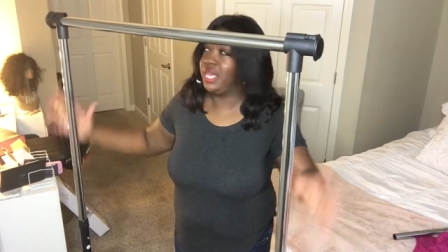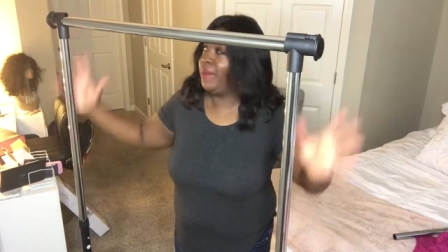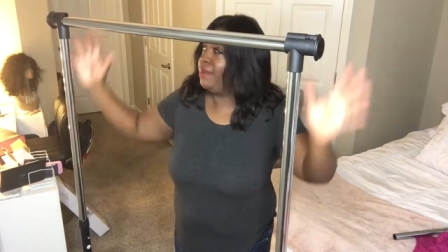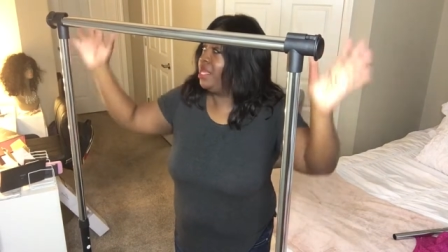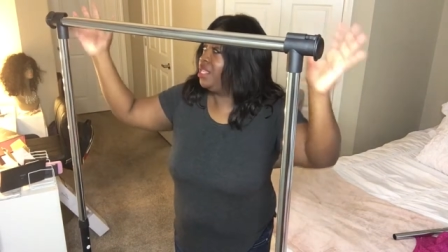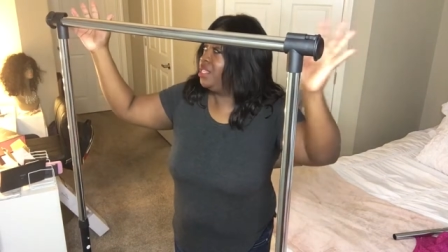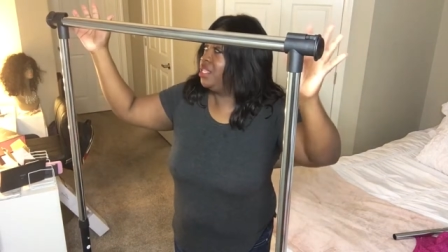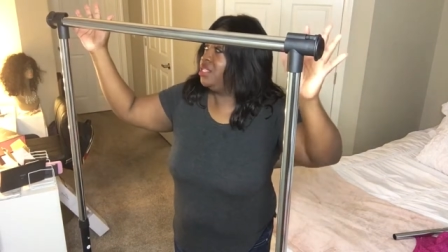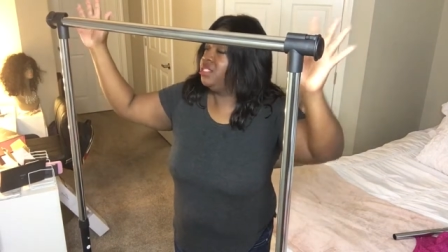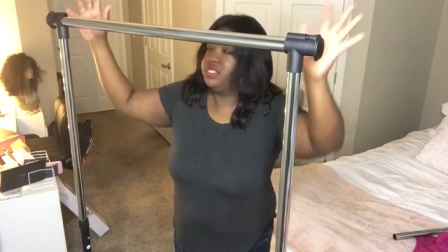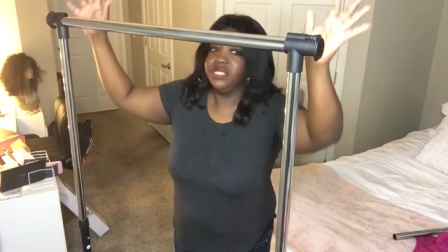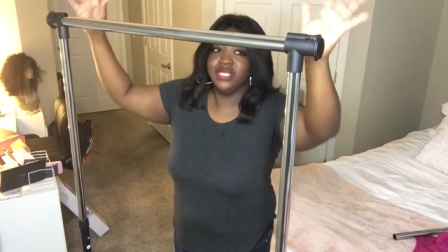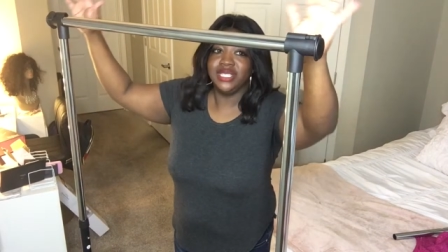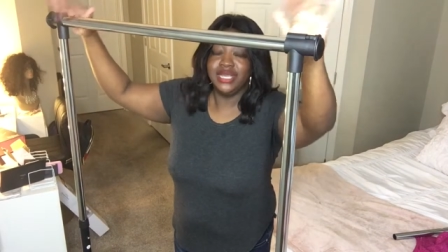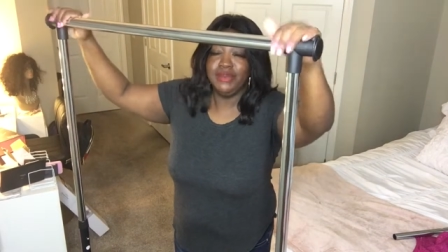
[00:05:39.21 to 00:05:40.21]
I mean,
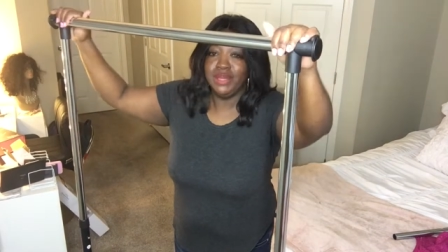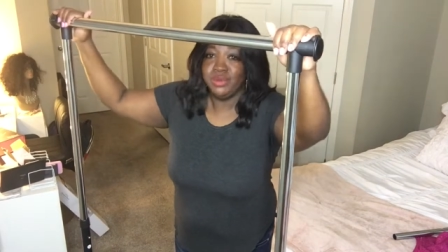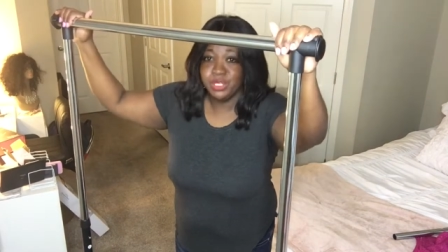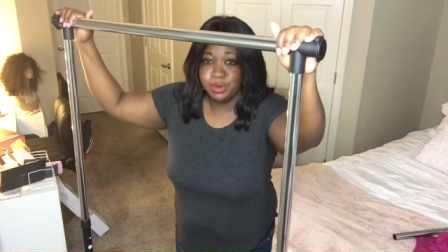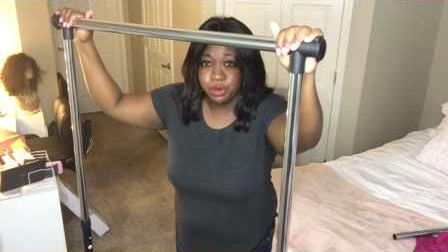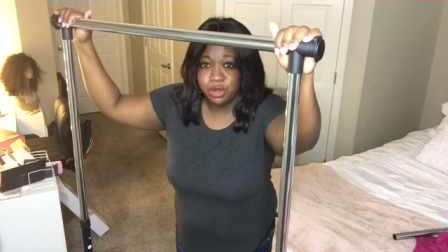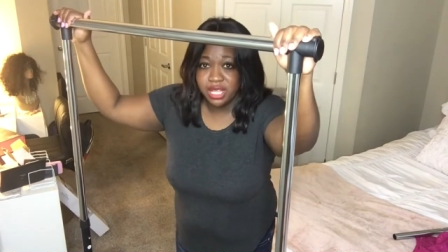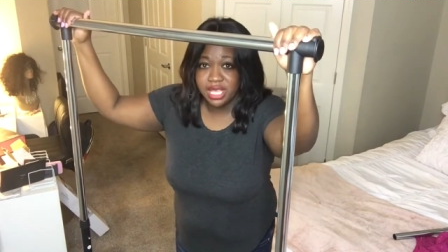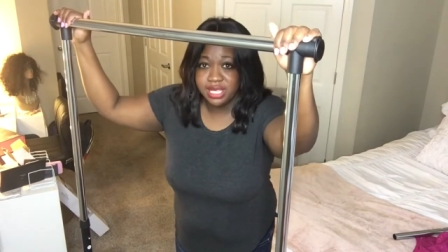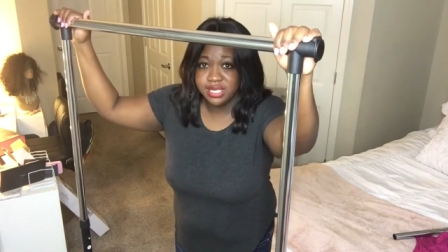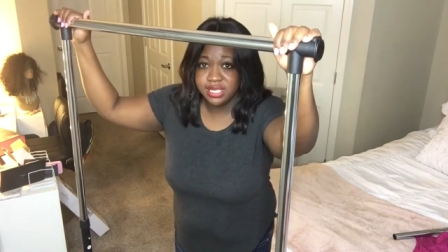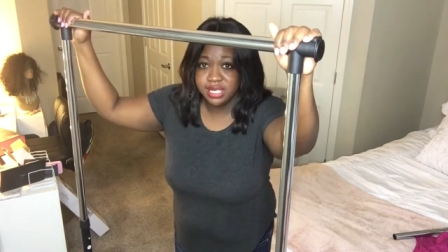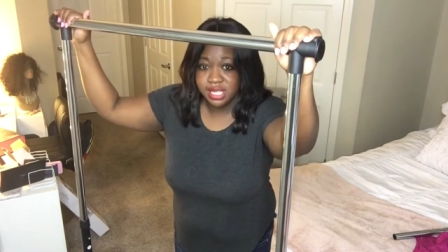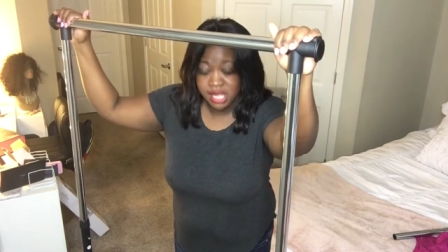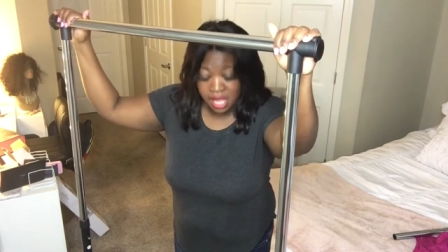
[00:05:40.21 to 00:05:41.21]
the assembly was pretty
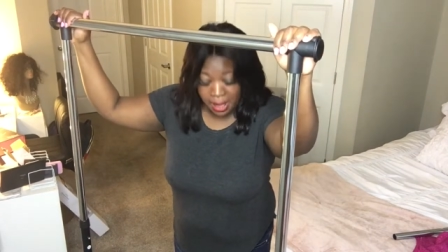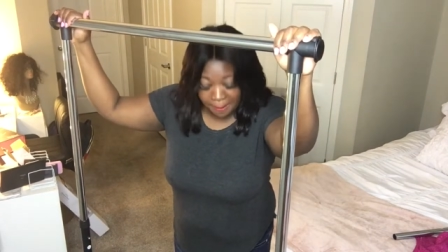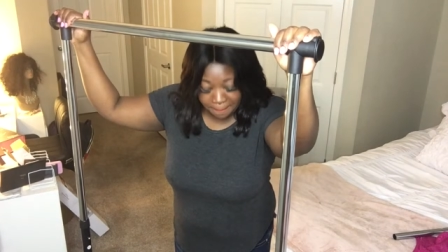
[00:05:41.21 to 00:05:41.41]
easy,